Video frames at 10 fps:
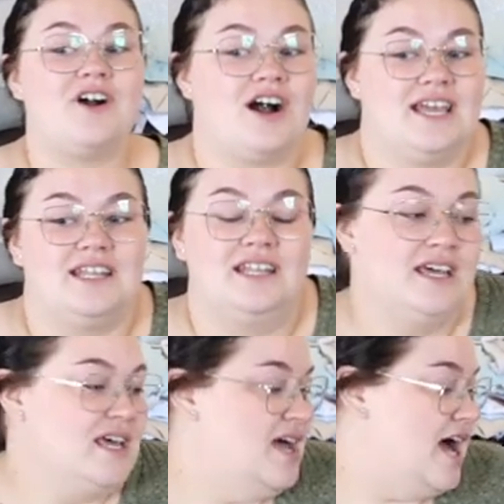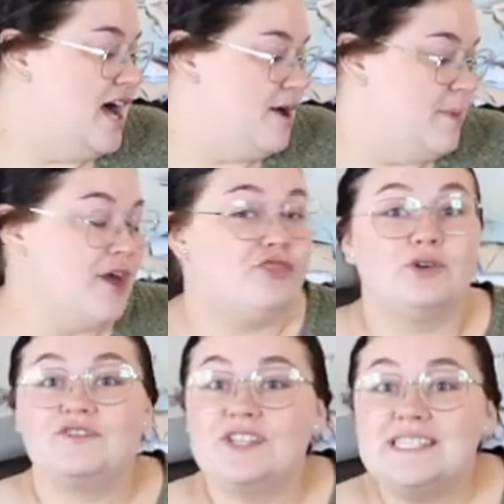gotten
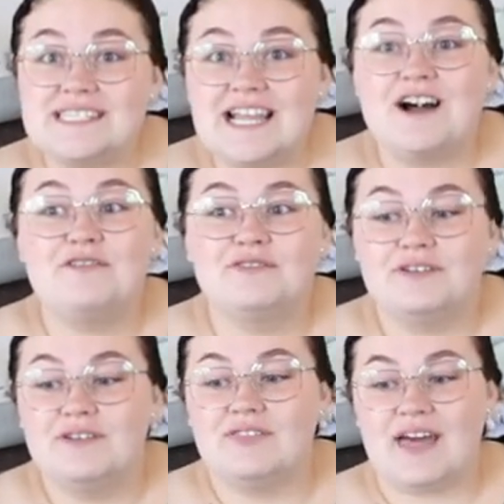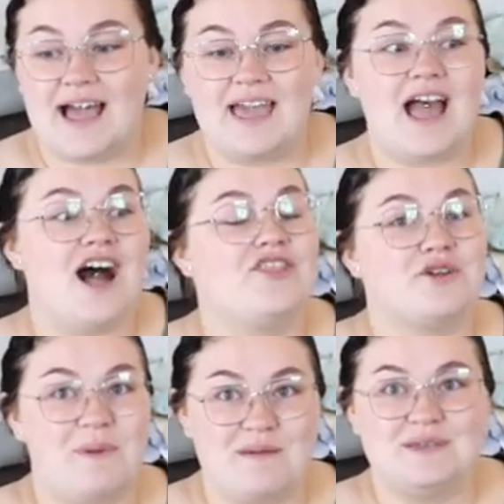thrifted stuff that
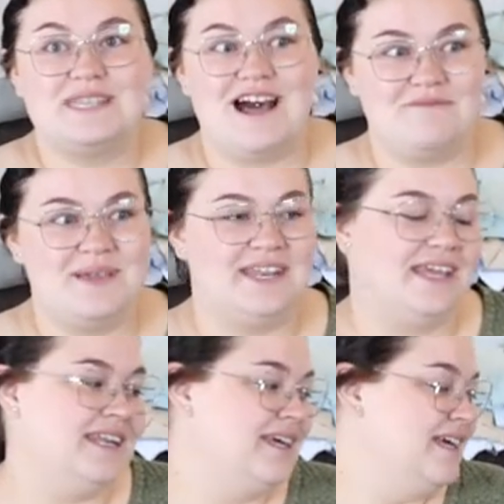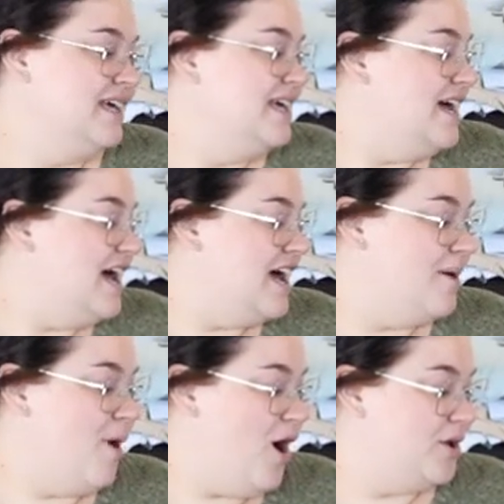other babies have been in.
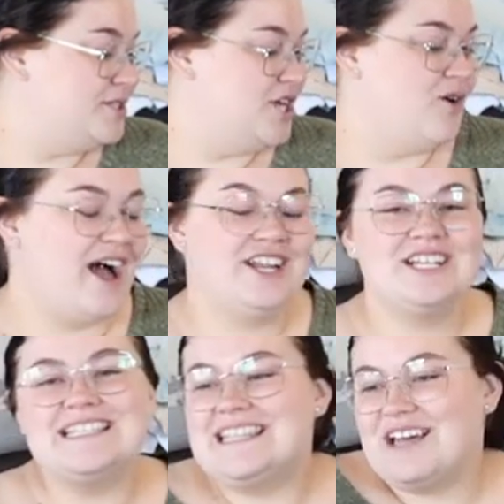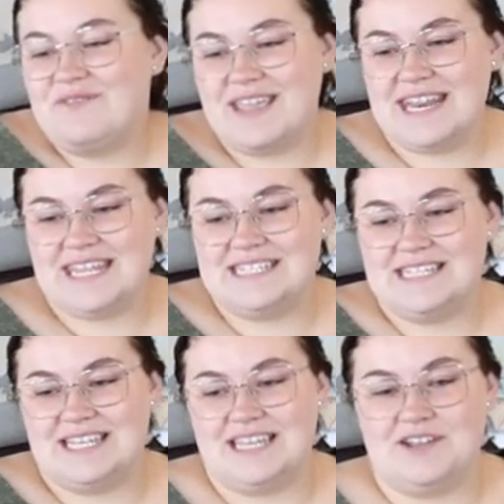Also, I just love getting
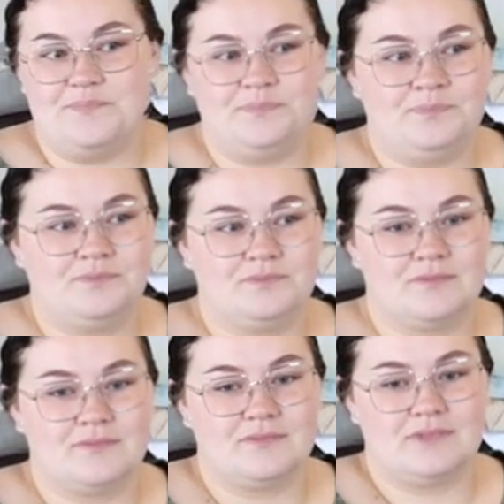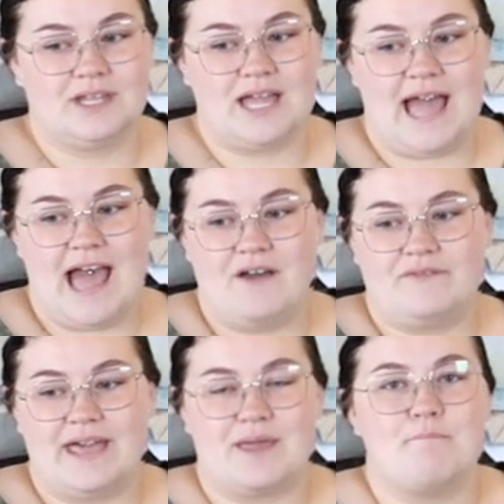to have
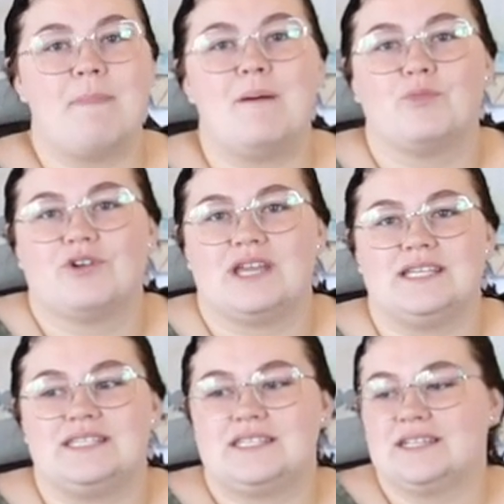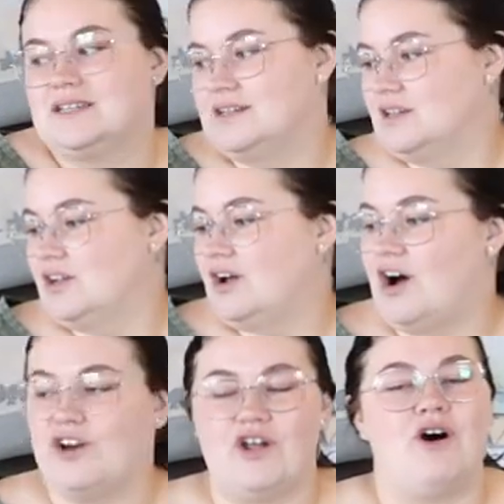like memories
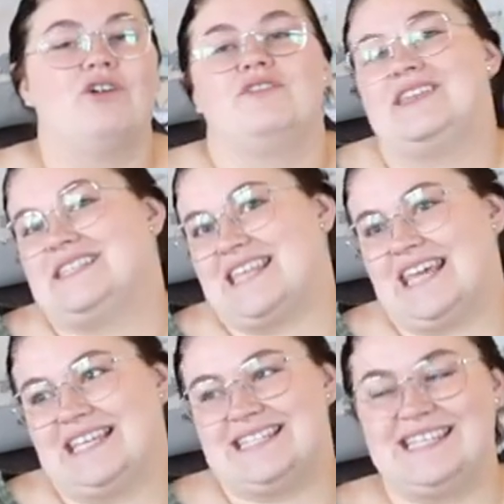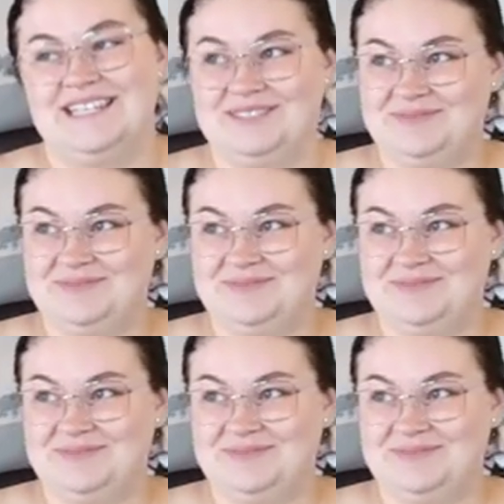on all of these things.